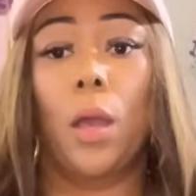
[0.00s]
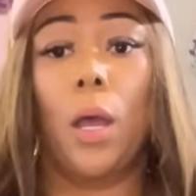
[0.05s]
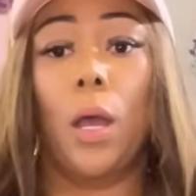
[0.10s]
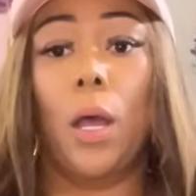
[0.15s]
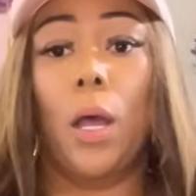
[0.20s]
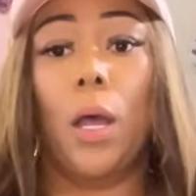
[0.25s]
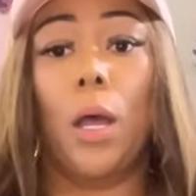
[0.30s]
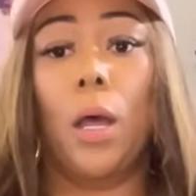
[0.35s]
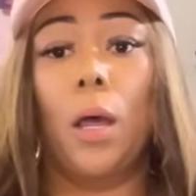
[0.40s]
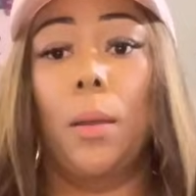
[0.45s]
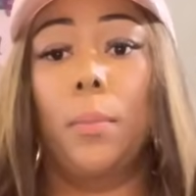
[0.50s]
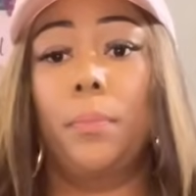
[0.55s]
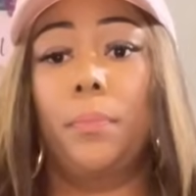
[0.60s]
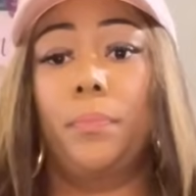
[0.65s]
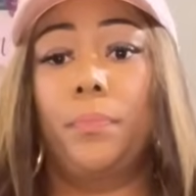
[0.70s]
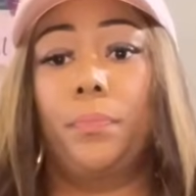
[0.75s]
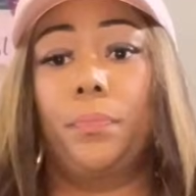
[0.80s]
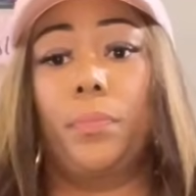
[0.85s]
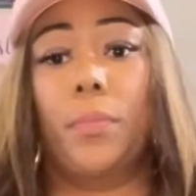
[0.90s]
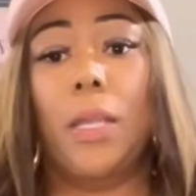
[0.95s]

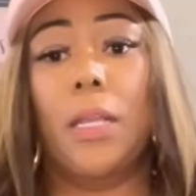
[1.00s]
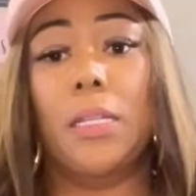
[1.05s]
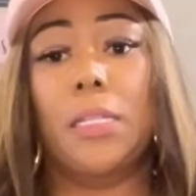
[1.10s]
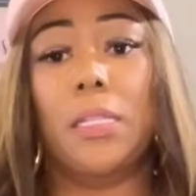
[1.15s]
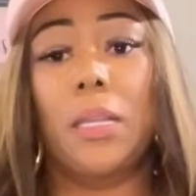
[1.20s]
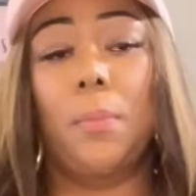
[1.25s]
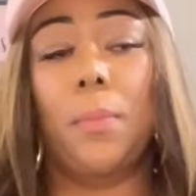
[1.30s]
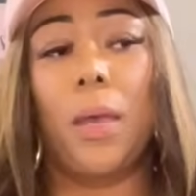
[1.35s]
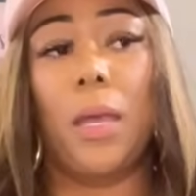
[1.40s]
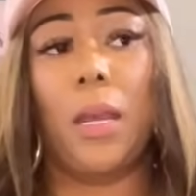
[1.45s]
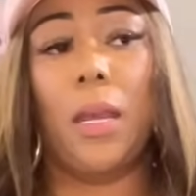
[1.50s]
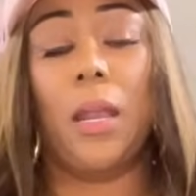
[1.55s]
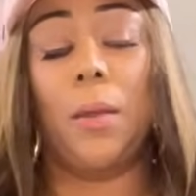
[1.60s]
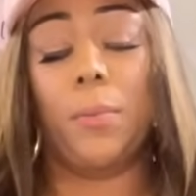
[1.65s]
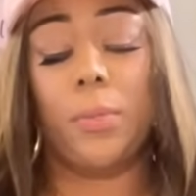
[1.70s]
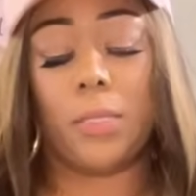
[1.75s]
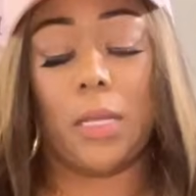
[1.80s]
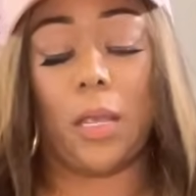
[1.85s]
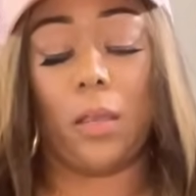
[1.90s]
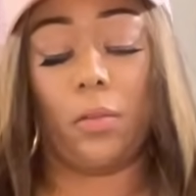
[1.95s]
Um, it's somebody that
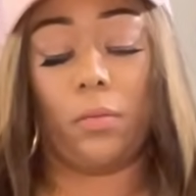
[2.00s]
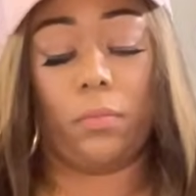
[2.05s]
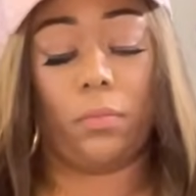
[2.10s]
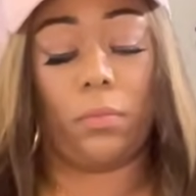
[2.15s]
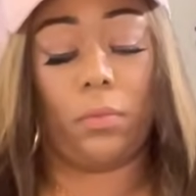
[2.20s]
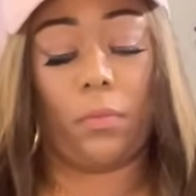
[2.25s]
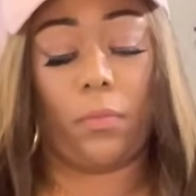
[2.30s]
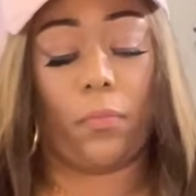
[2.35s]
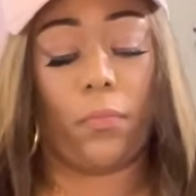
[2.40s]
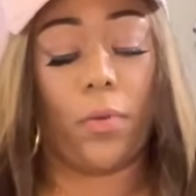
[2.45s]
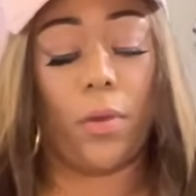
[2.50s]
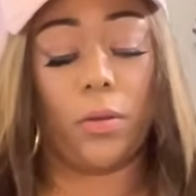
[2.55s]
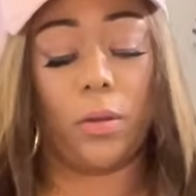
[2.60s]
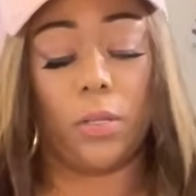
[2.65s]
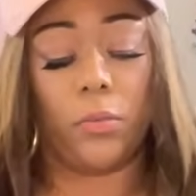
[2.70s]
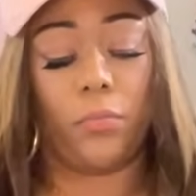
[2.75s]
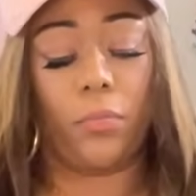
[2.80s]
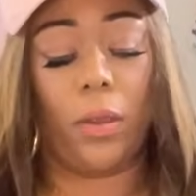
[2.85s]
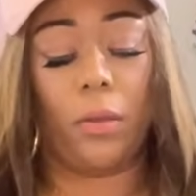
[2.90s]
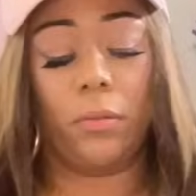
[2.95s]
was like, felt
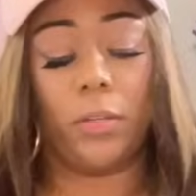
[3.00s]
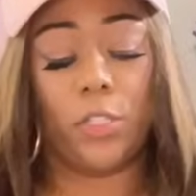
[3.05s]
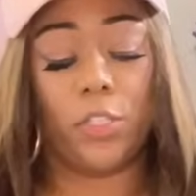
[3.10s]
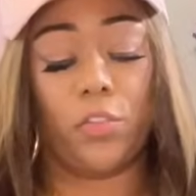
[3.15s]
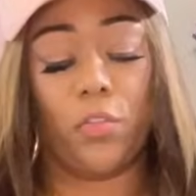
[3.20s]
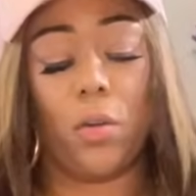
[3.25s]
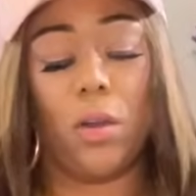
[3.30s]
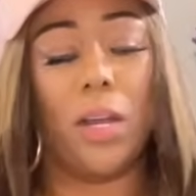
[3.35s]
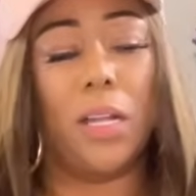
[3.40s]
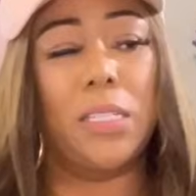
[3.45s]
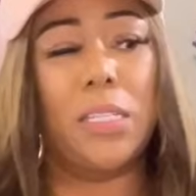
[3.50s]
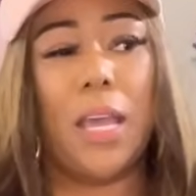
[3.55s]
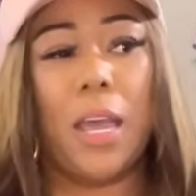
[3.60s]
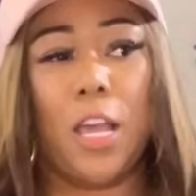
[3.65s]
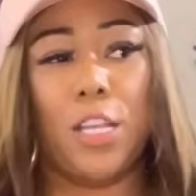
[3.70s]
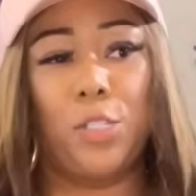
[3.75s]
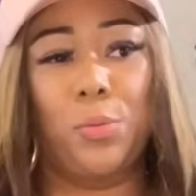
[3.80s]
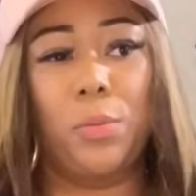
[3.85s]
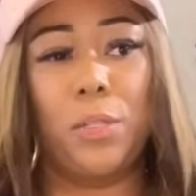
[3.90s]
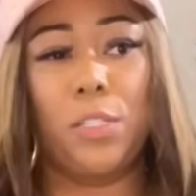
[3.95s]
a very strong
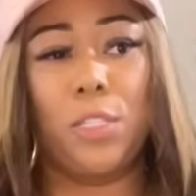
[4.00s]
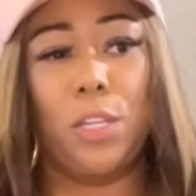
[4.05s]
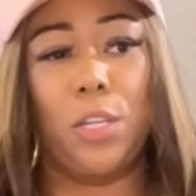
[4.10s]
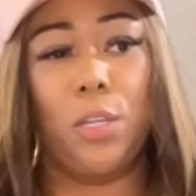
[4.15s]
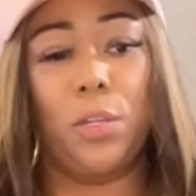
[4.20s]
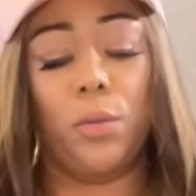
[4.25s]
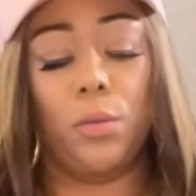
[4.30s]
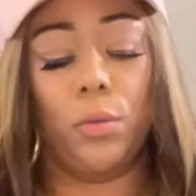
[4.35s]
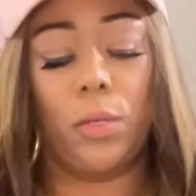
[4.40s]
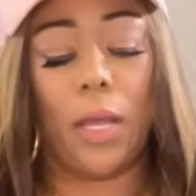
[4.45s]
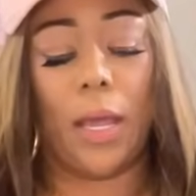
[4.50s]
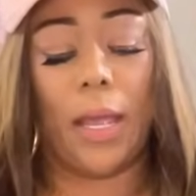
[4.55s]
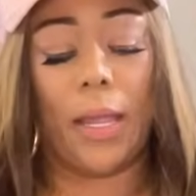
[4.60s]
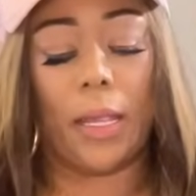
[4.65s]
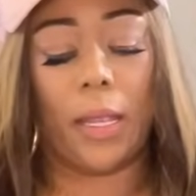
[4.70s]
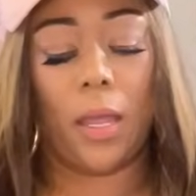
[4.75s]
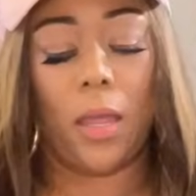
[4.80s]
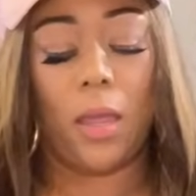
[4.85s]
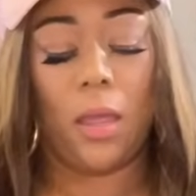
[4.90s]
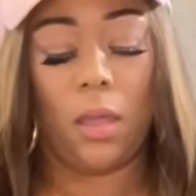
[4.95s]
attachment to you,
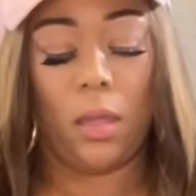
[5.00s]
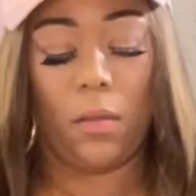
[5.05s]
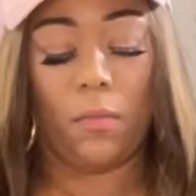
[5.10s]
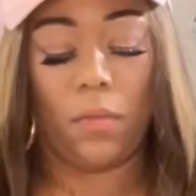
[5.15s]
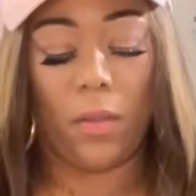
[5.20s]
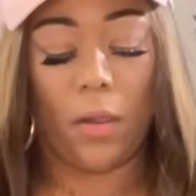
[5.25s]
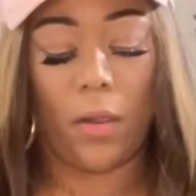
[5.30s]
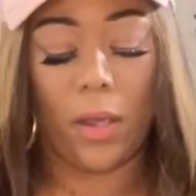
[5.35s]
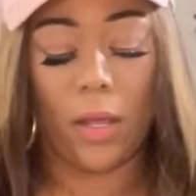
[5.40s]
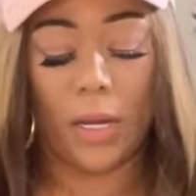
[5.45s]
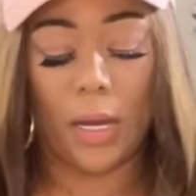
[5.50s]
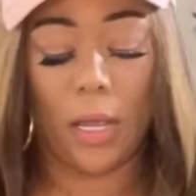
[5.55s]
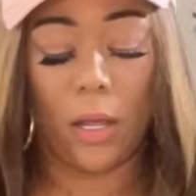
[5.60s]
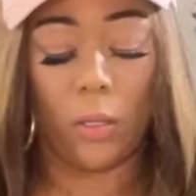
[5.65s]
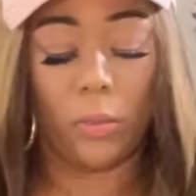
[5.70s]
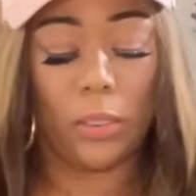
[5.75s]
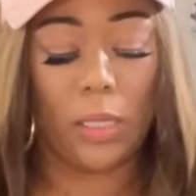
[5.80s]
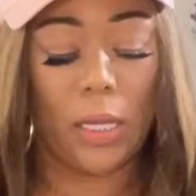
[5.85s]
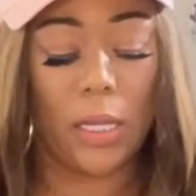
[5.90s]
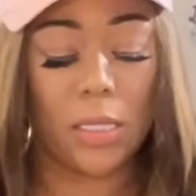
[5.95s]
like very
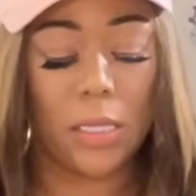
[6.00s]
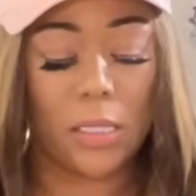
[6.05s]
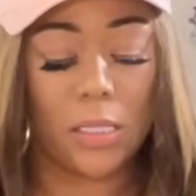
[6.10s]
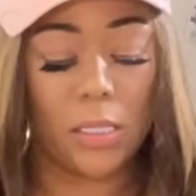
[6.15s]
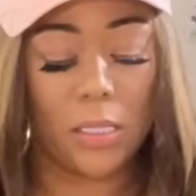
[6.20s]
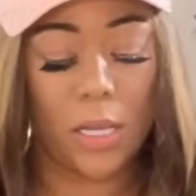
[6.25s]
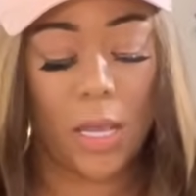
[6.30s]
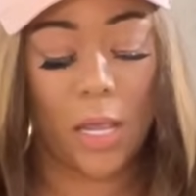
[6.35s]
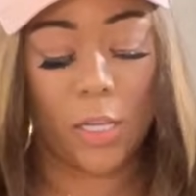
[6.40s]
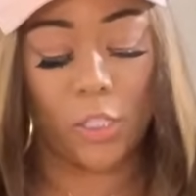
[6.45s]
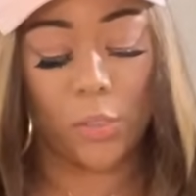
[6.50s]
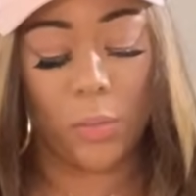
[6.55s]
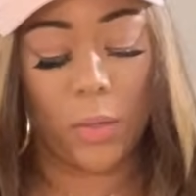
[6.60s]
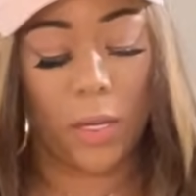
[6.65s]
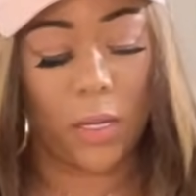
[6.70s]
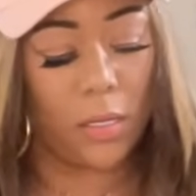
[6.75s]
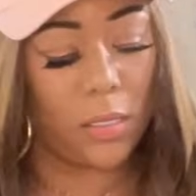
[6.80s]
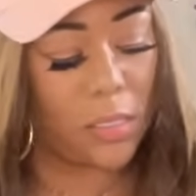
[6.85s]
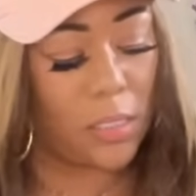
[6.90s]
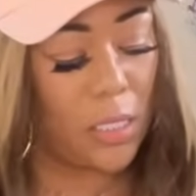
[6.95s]
unhealthy
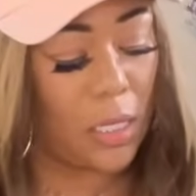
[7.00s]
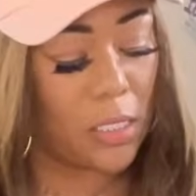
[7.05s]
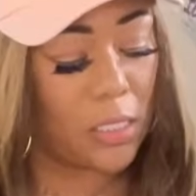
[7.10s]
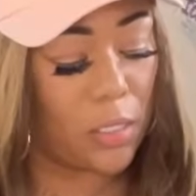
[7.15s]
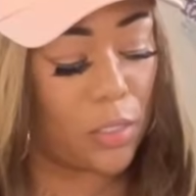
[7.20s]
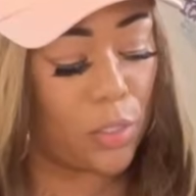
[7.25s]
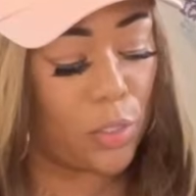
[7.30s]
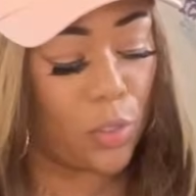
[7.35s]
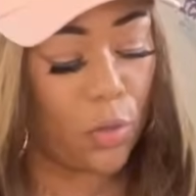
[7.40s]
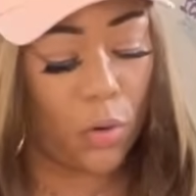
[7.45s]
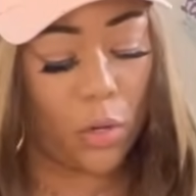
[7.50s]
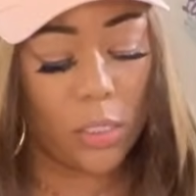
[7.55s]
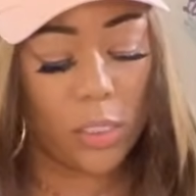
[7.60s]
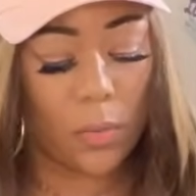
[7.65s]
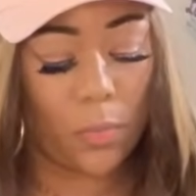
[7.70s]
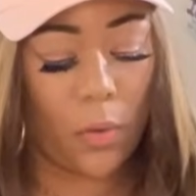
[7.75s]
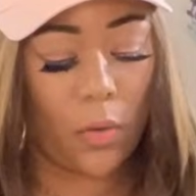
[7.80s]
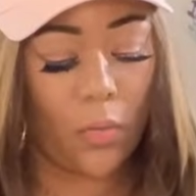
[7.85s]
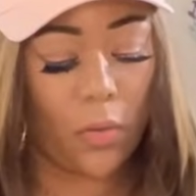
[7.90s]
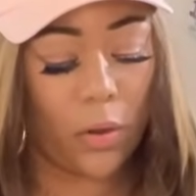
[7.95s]
attachment. Six of Swords
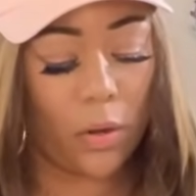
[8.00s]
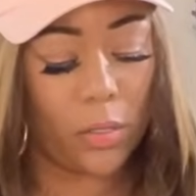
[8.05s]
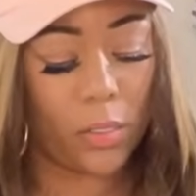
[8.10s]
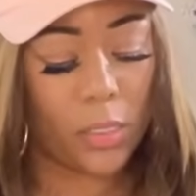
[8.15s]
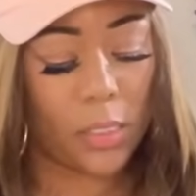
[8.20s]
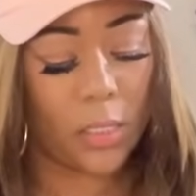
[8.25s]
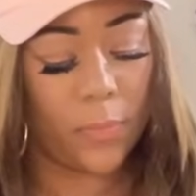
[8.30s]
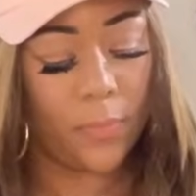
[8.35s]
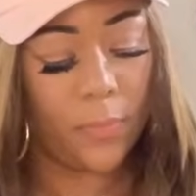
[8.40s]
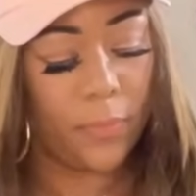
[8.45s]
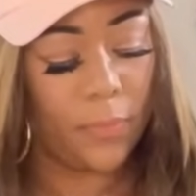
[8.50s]
in reverse,